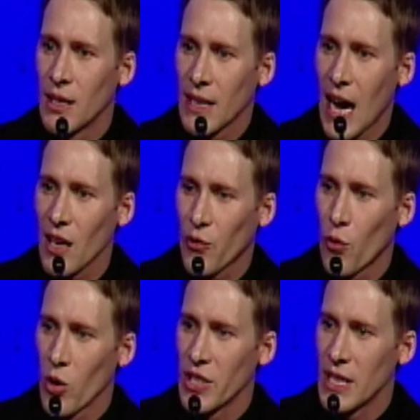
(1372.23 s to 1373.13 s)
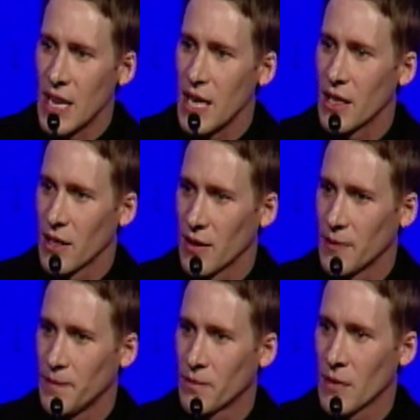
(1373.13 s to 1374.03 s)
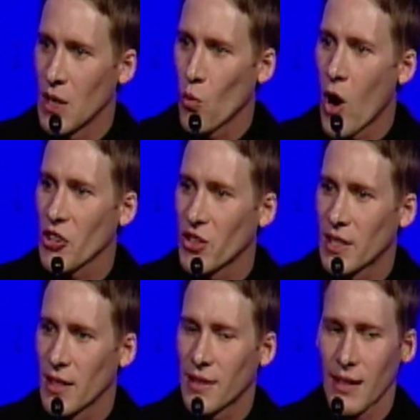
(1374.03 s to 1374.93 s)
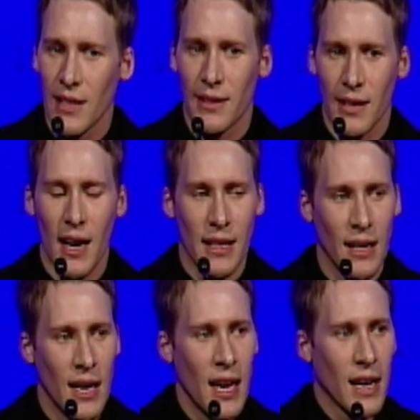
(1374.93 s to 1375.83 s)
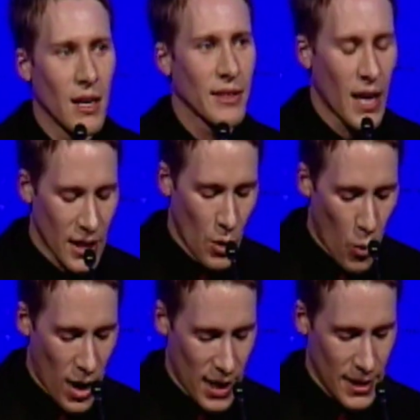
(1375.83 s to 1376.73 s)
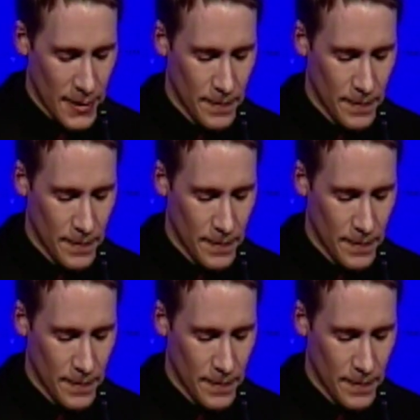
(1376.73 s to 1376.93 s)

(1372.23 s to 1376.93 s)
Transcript: Californian here, in Washington State tonight? And I'll tell you why.